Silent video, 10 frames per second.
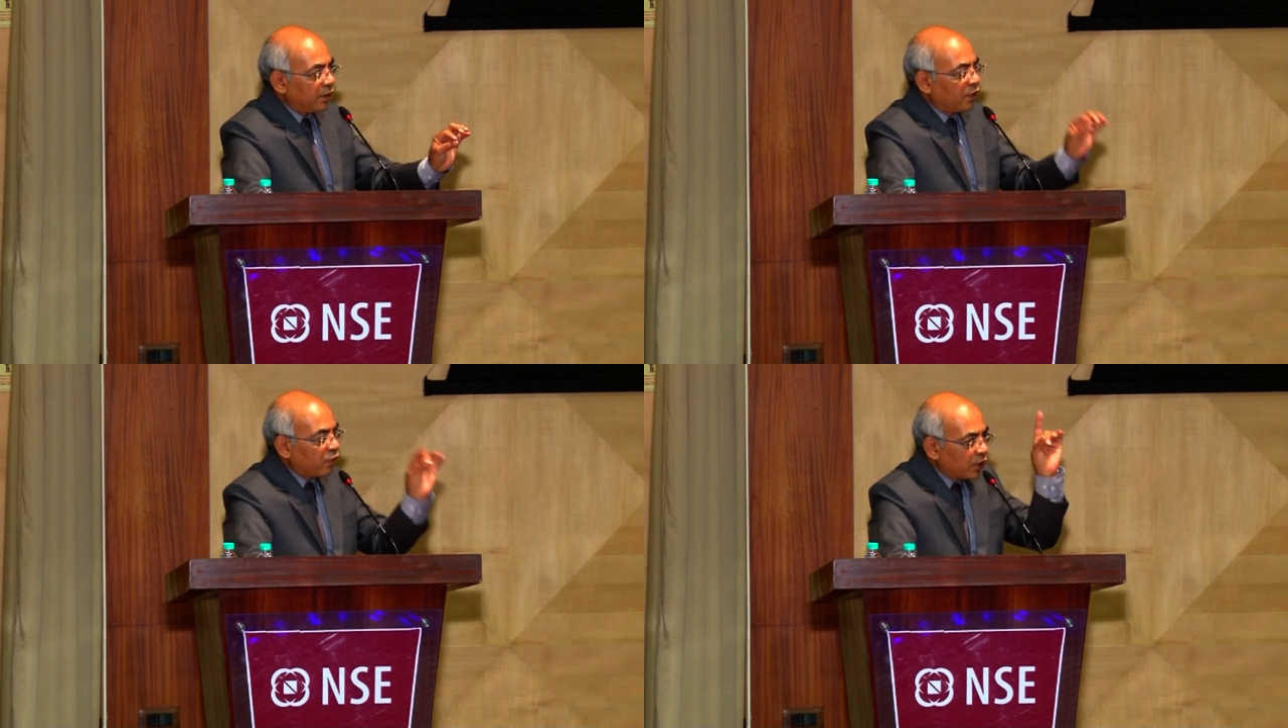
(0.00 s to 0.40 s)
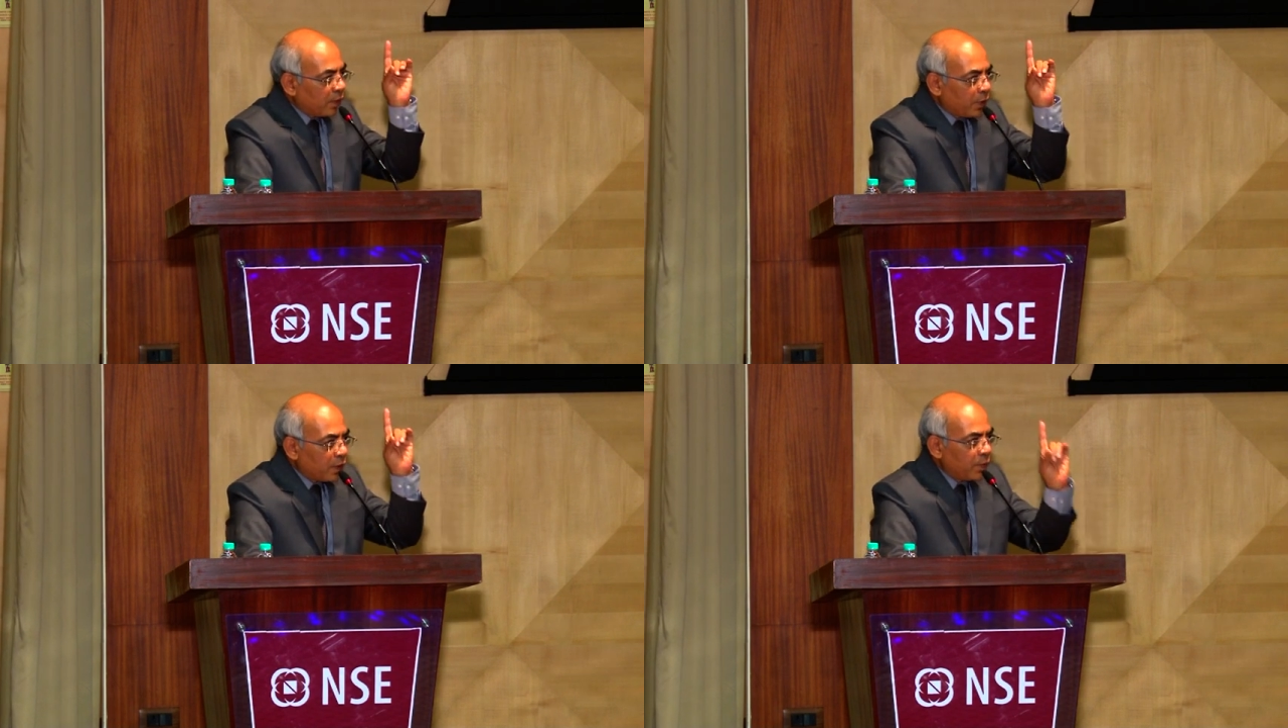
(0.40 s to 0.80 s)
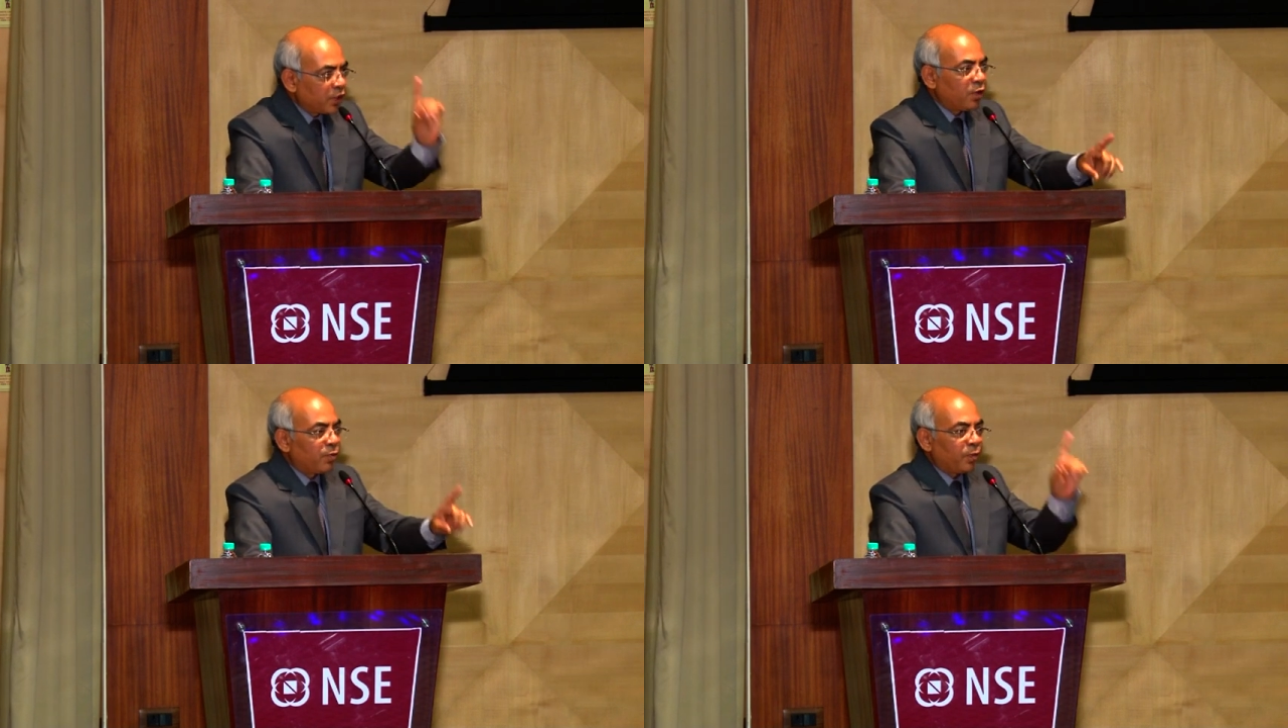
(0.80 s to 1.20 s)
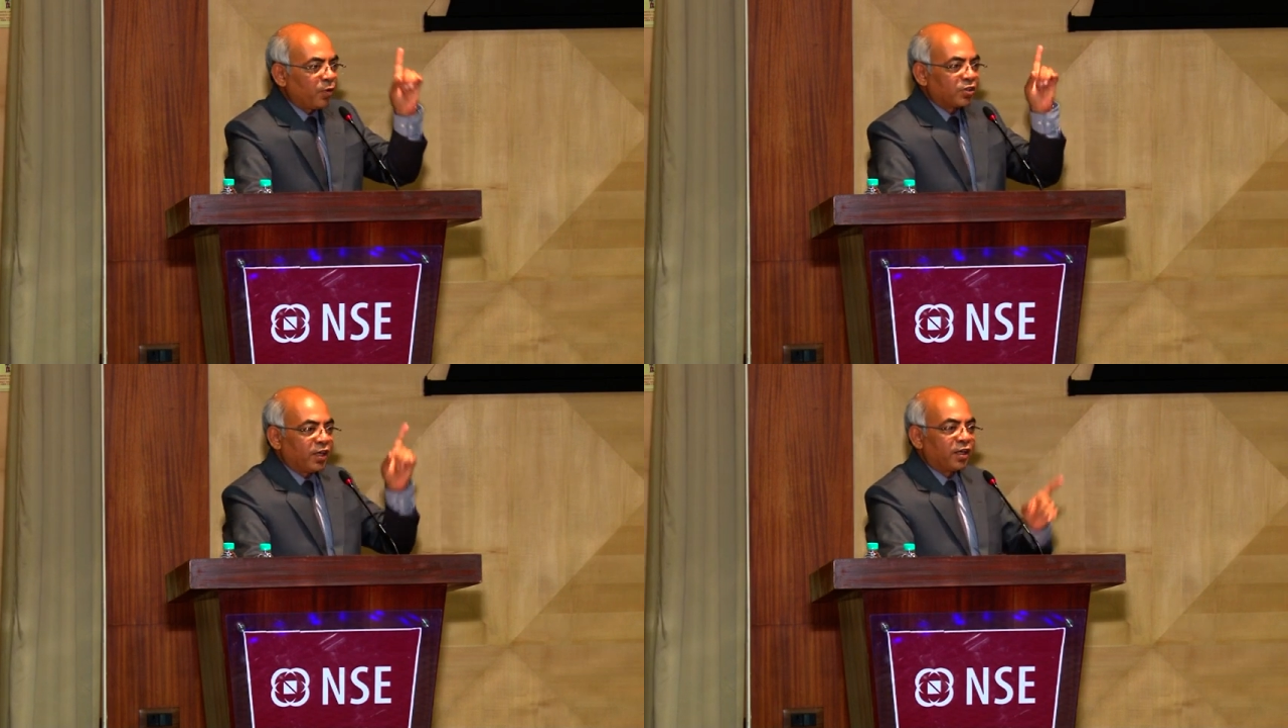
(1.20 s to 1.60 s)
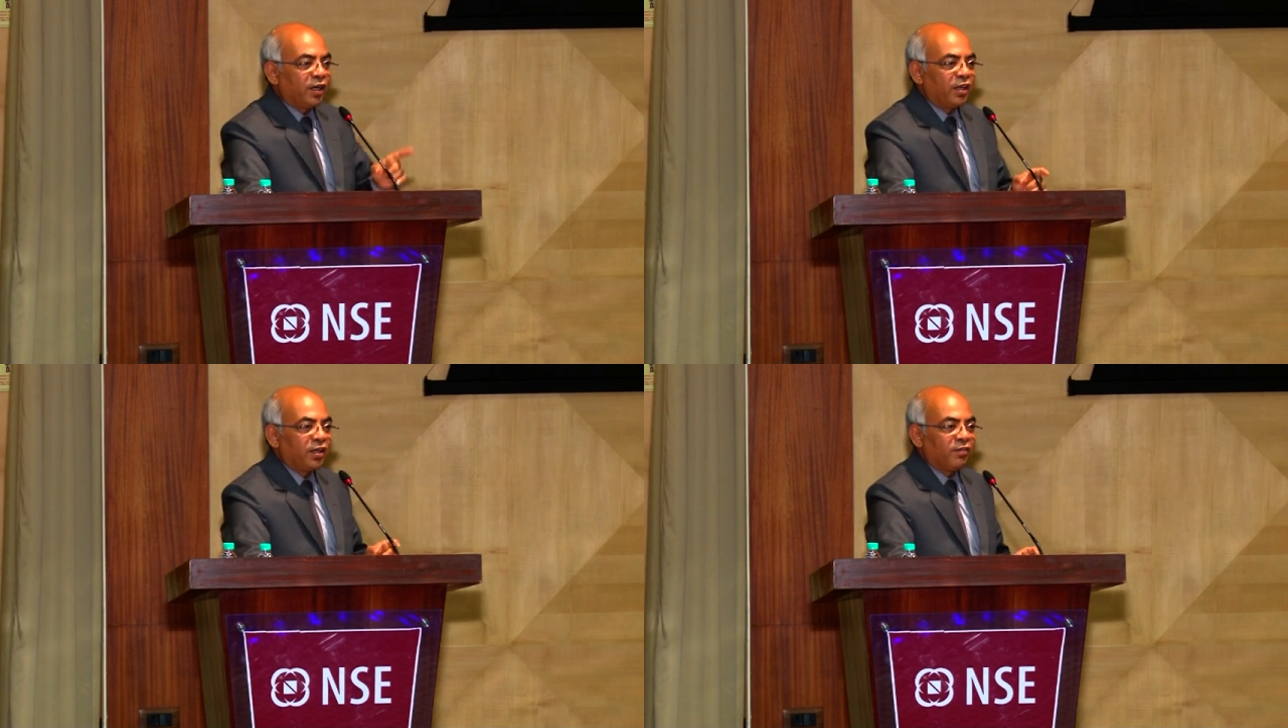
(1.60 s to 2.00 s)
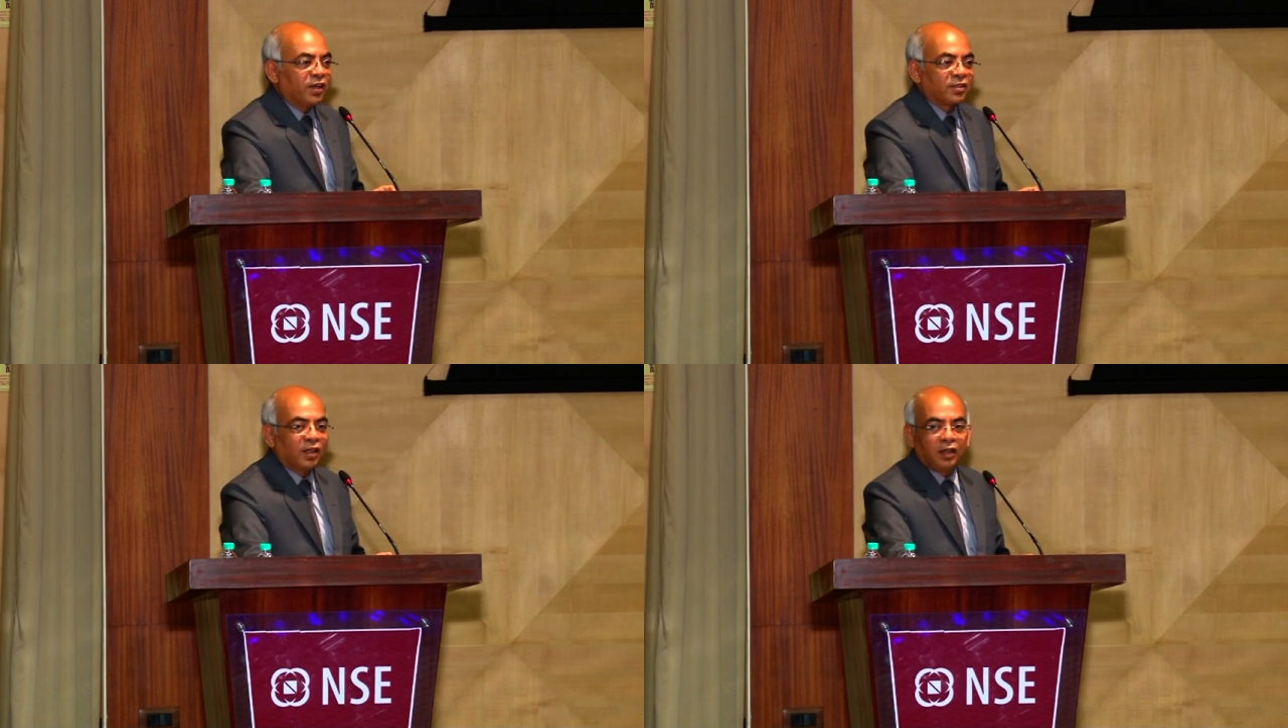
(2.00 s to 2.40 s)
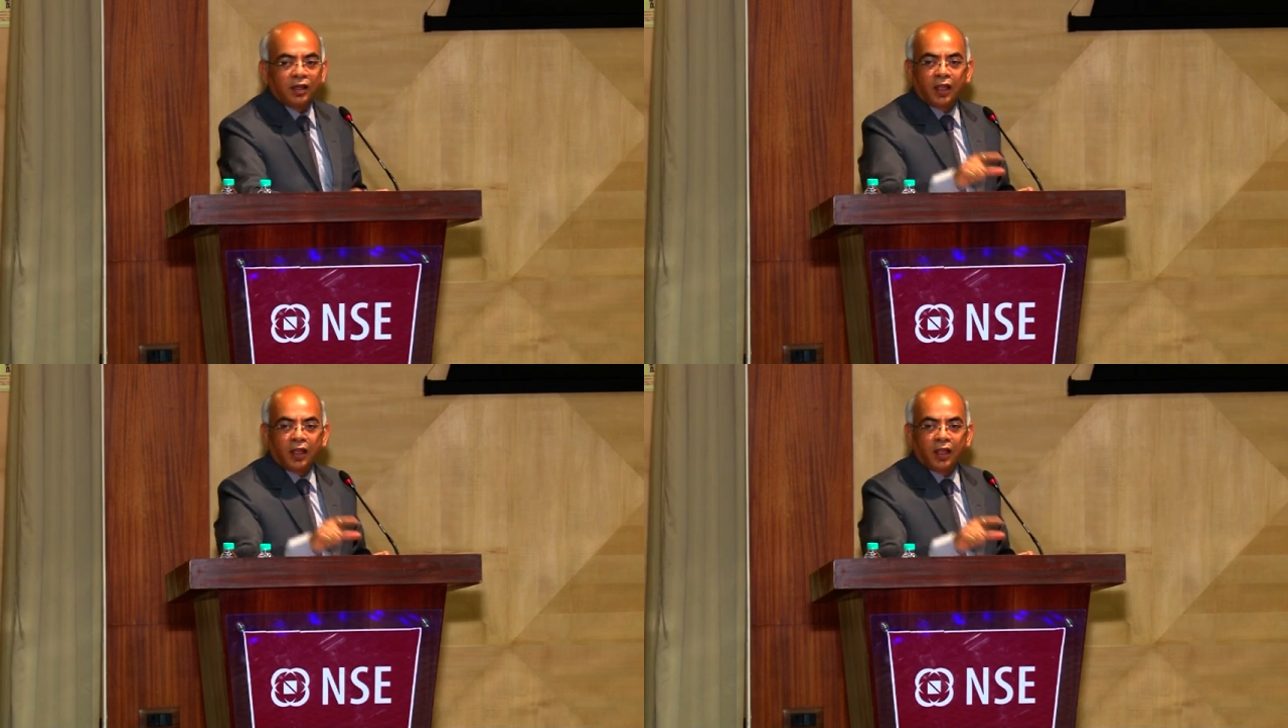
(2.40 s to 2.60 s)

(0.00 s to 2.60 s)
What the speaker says: that for the purpose of proportionate credit reversal,